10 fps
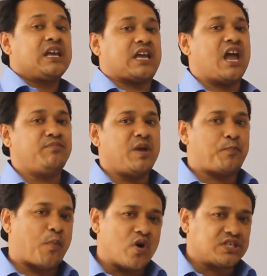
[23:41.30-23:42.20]
can
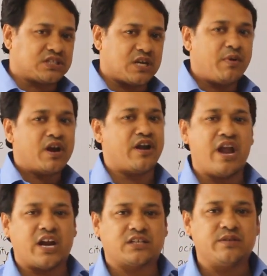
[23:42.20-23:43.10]
be positive,
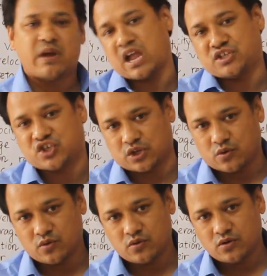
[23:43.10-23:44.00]
negative and 0.
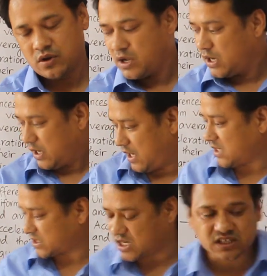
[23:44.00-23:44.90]

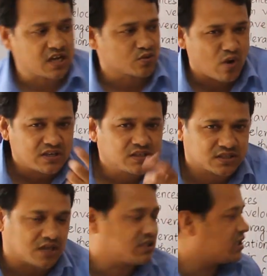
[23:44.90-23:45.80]
Let's discuss one
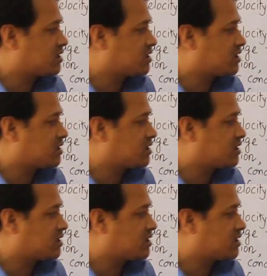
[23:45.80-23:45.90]
such